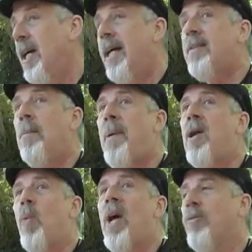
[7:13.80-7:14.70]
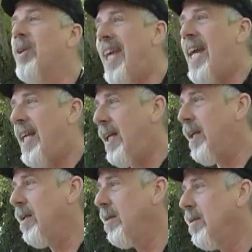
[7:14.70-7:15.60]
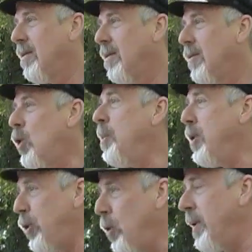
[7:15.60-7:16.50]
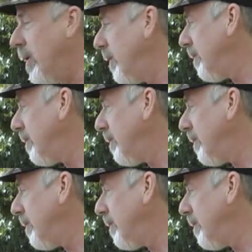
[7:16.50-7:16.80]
it's a better way of relating human to human.